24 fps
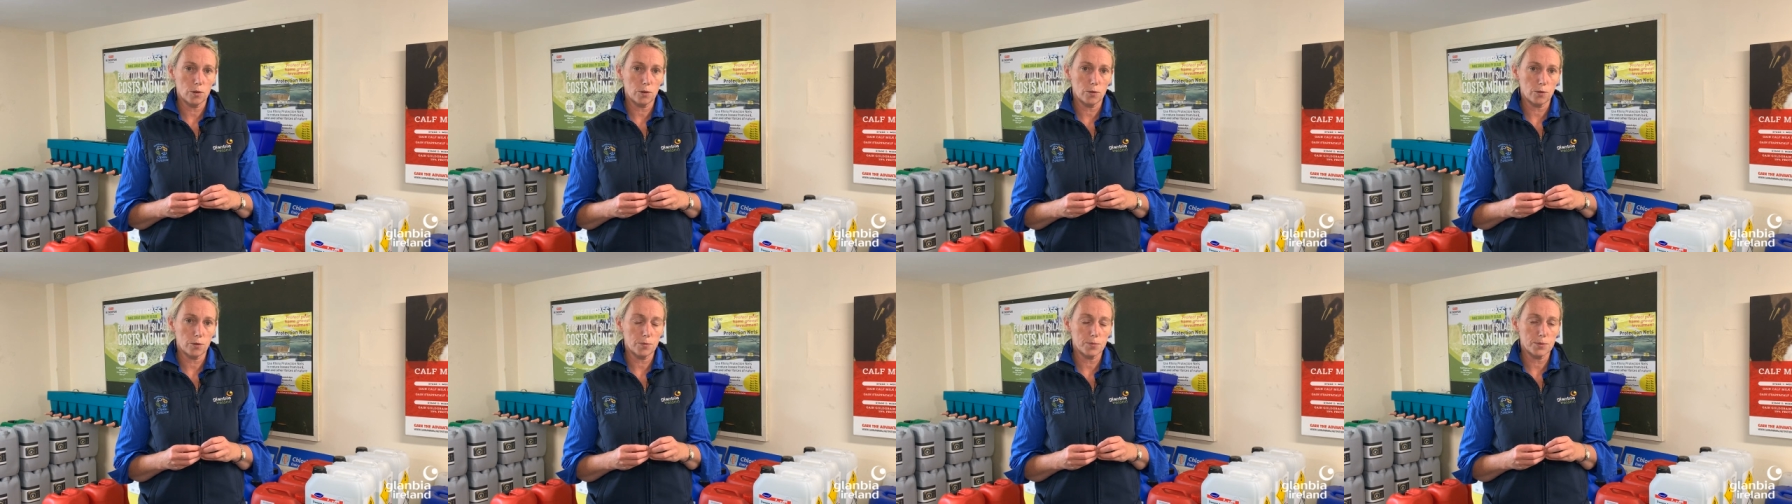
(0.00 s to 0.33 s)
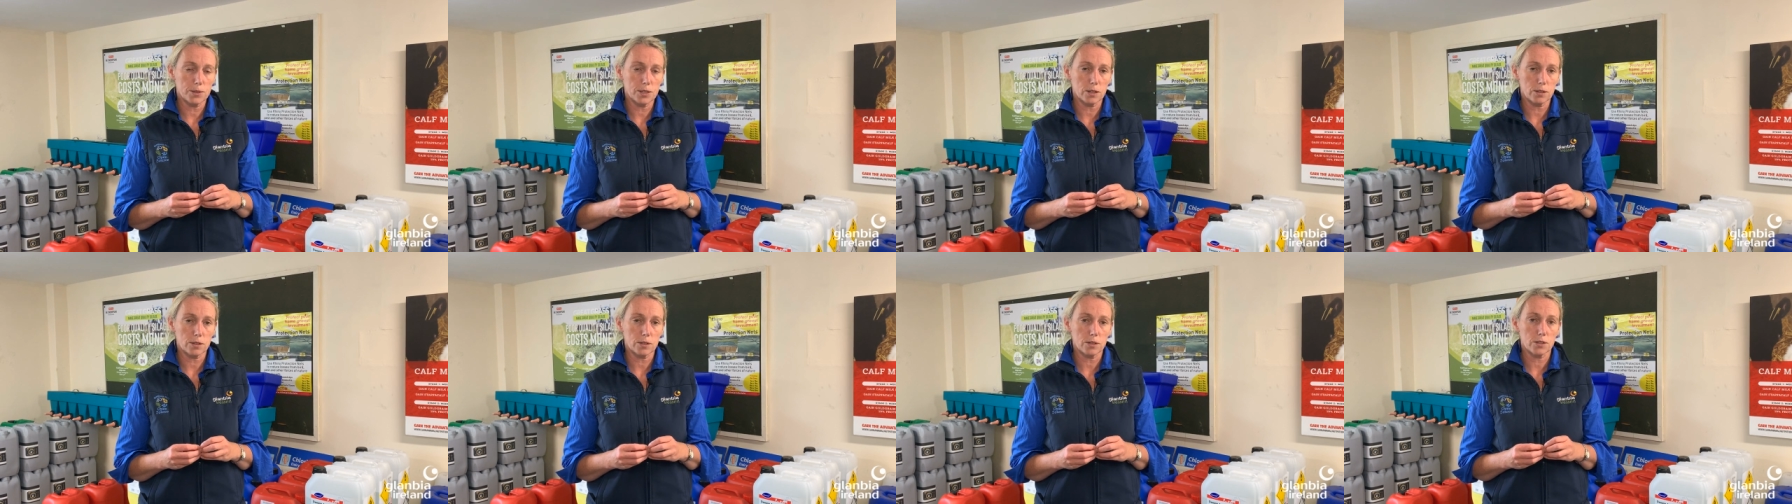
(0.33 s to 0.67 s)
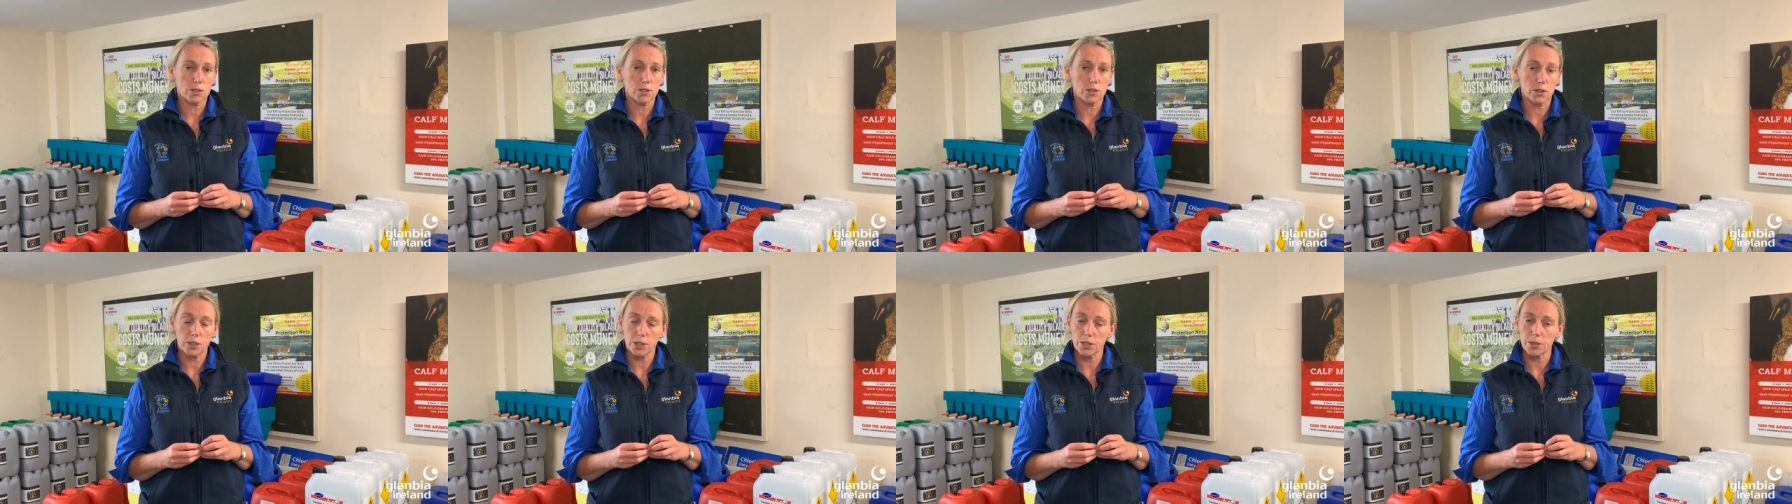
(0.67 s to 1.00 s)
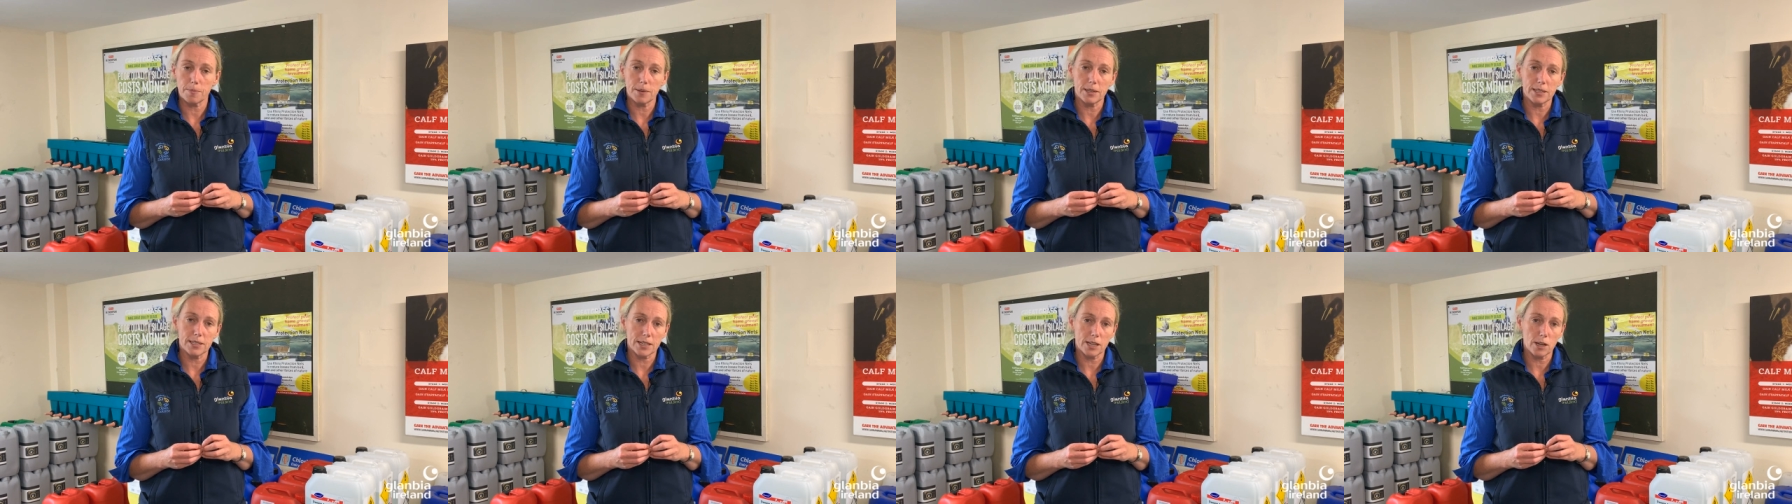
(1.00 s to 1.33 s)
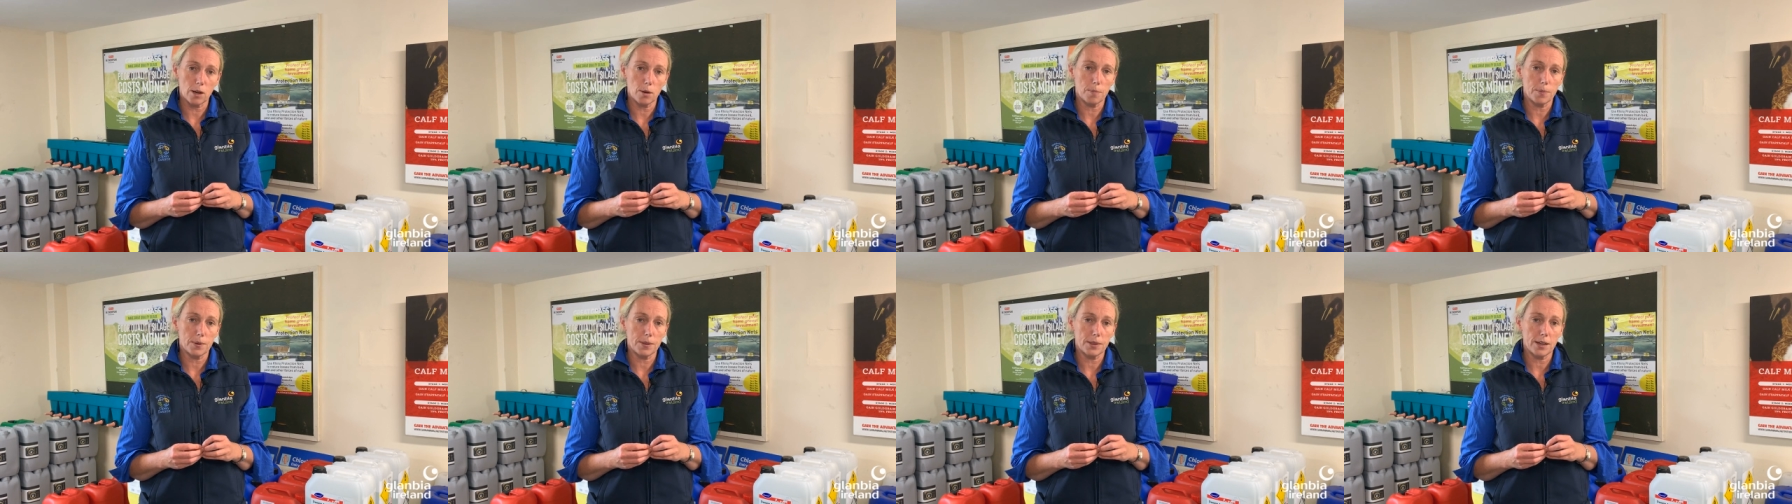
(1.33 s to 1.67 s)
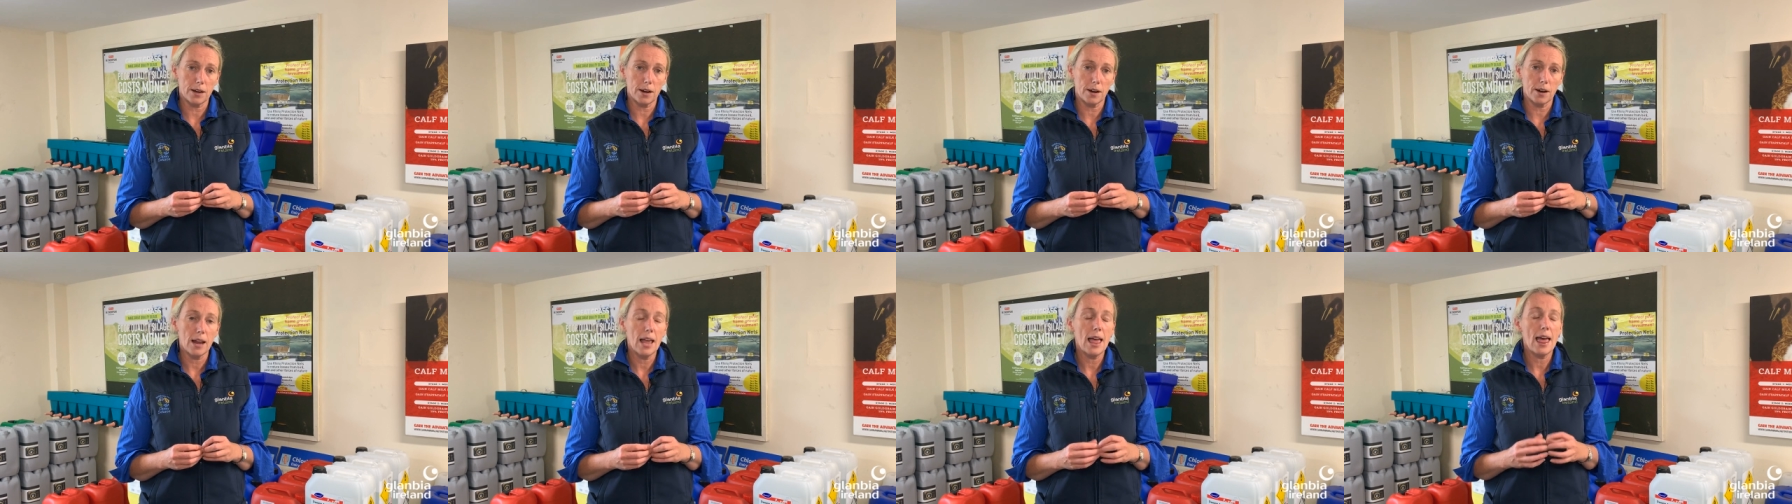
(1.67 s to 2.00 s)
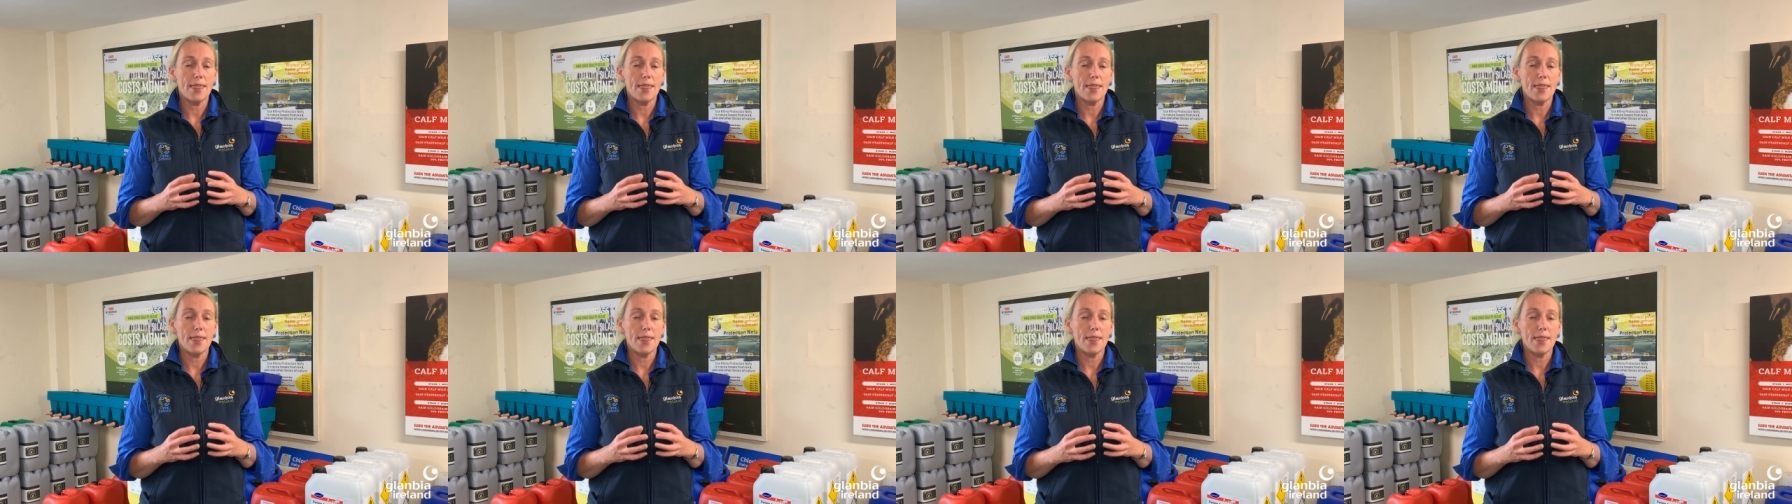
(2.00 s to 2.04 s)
from dirt building up in there.